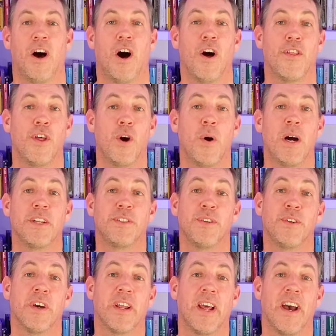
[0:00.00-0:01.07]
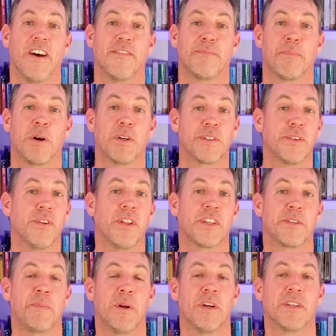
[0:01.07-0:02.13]
Although I do not have personal
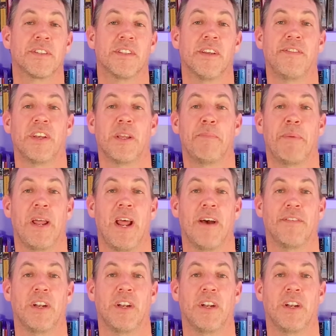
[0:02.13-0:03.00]
experience living in Ben Avon